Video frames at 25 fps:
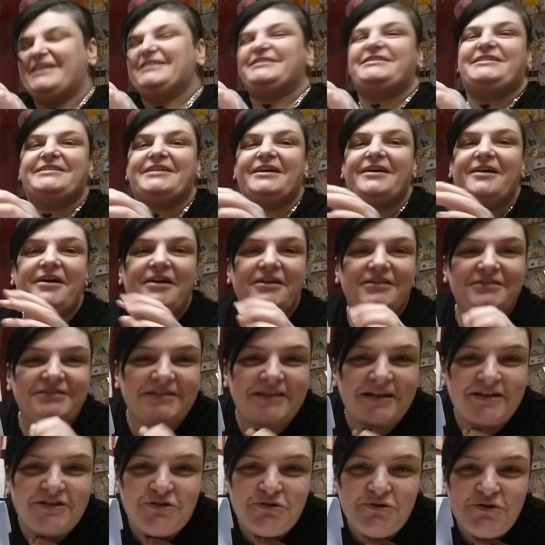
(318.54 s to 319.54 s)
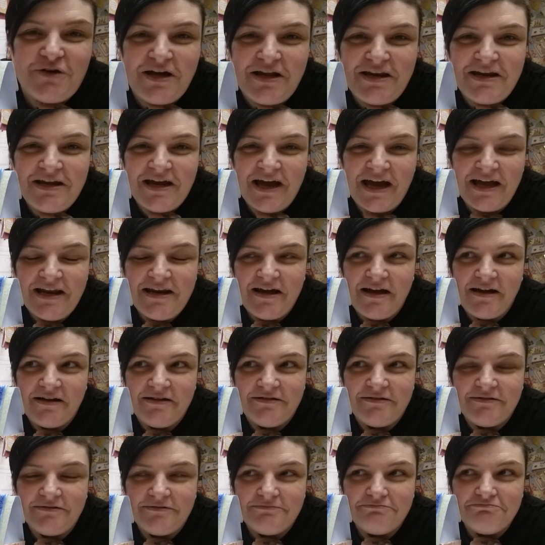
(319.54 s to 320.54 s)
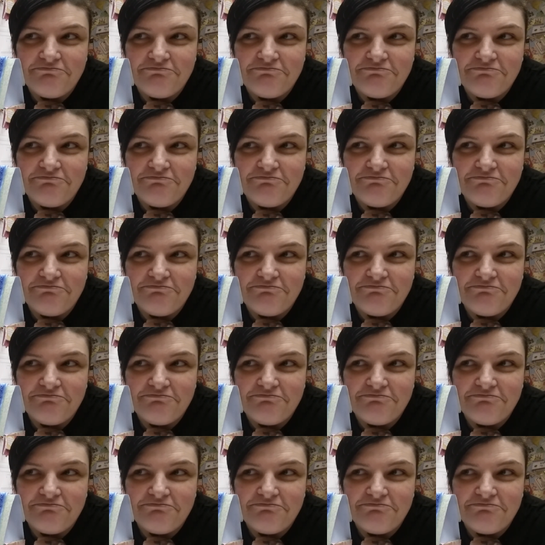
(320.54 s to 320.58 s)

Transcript: did, I, did I do any hinting?